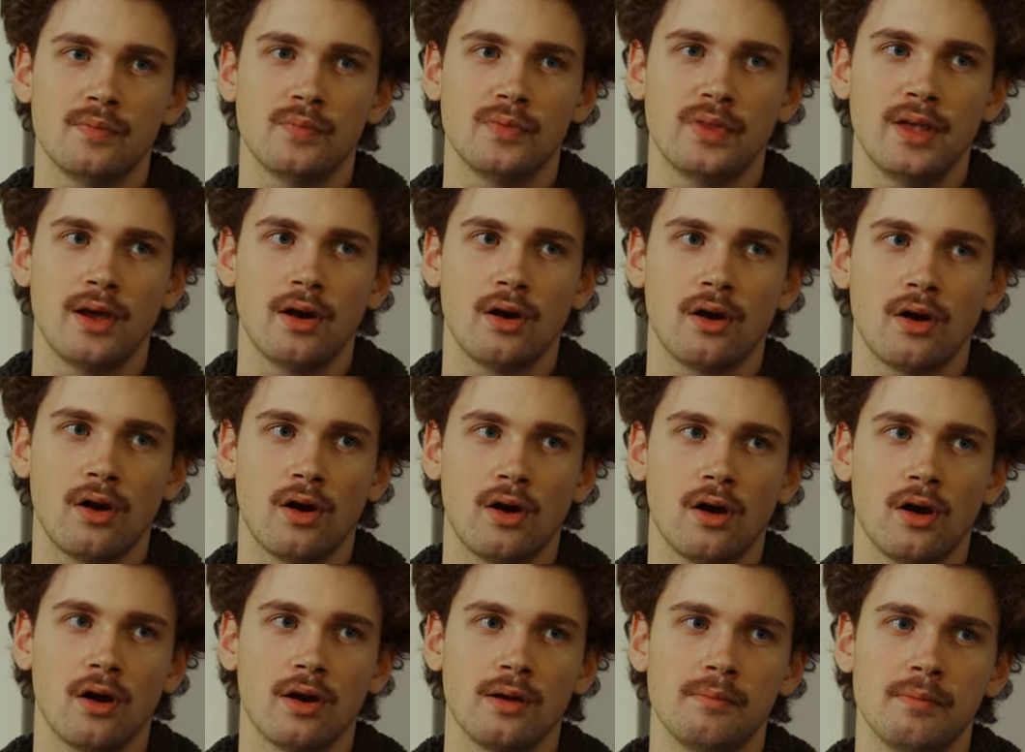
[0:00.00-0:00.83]
there
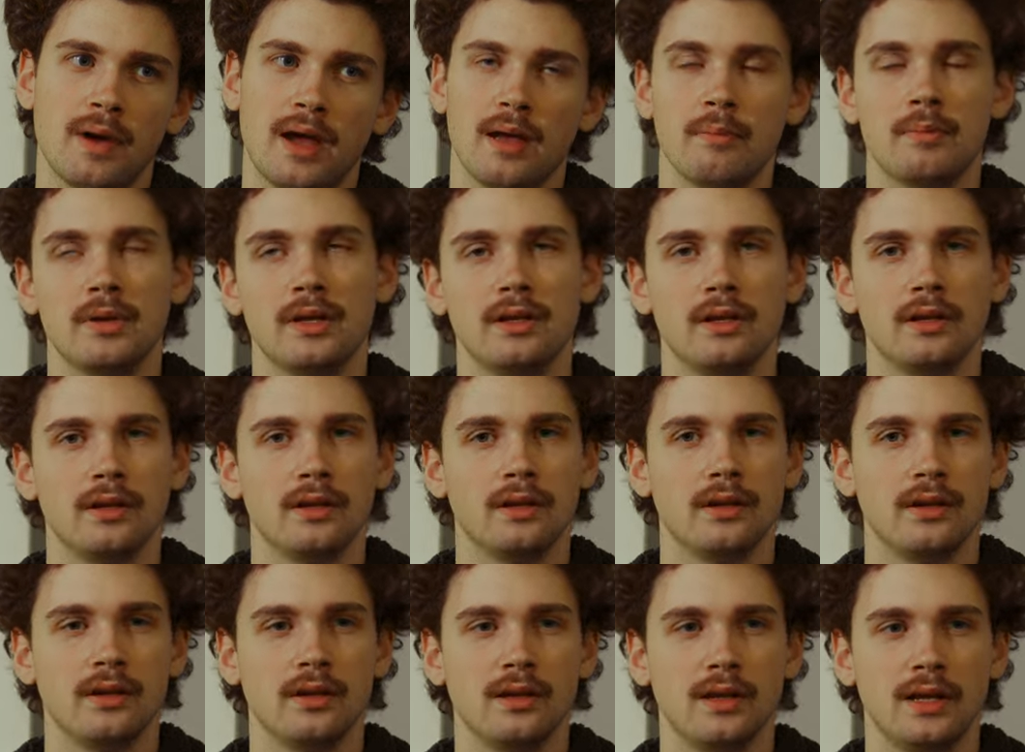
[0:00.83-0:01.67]
are, in my
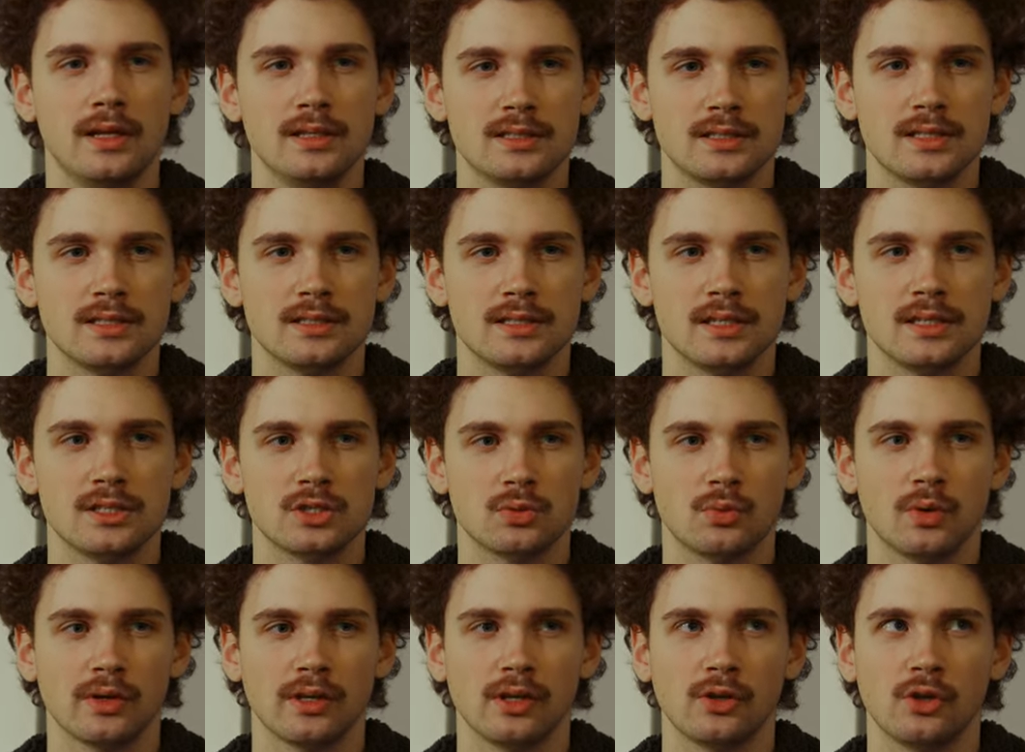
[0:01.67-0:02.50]
opinion, instances
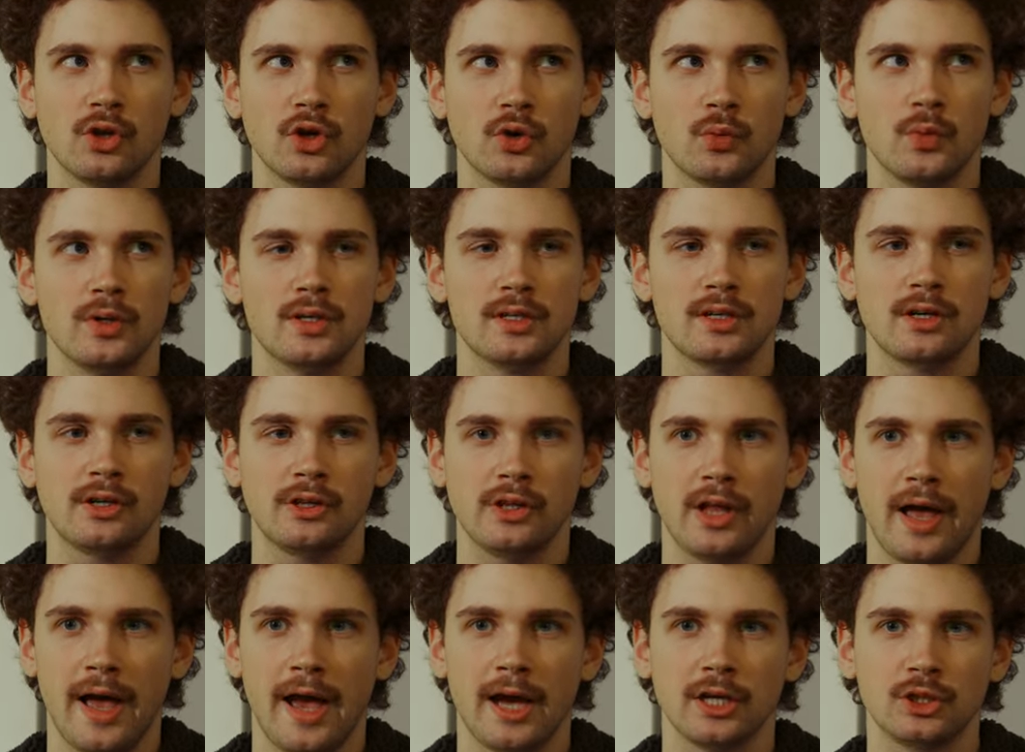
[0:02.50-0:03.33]
where the look would
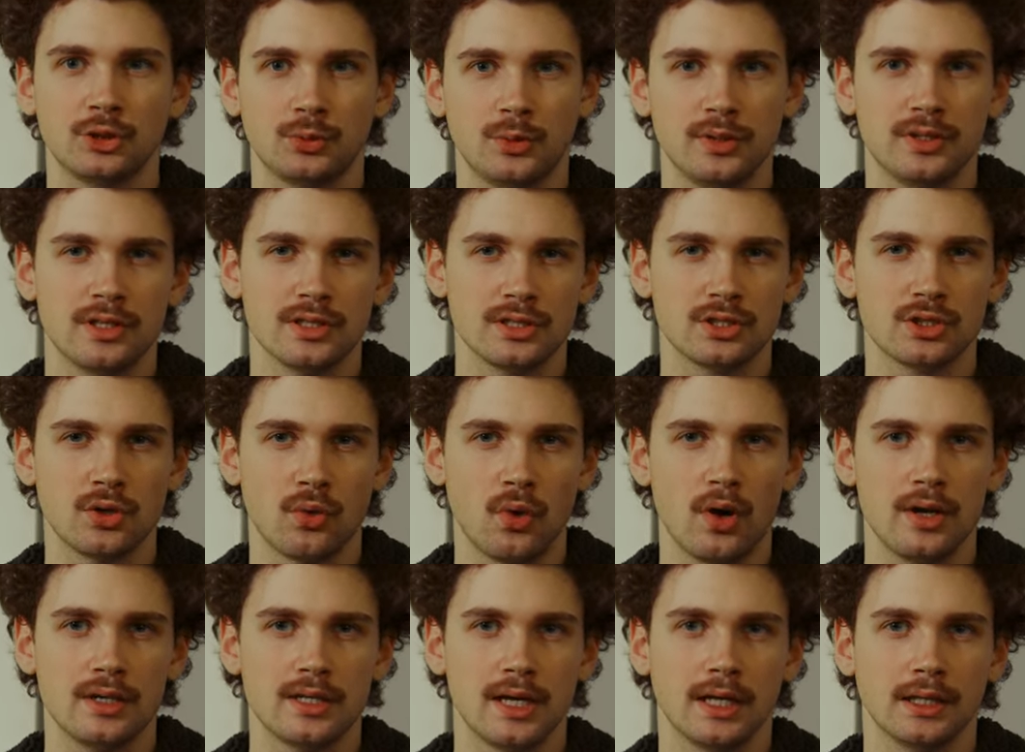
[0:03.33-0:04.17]
clash with the
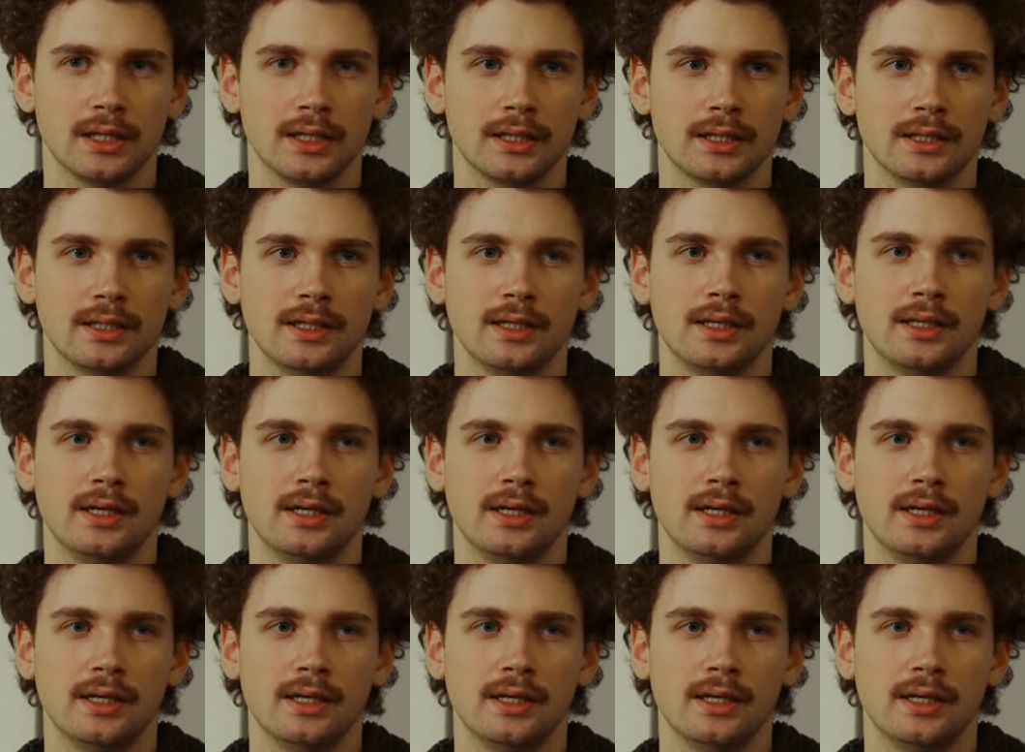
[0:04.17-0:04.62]
storytelling.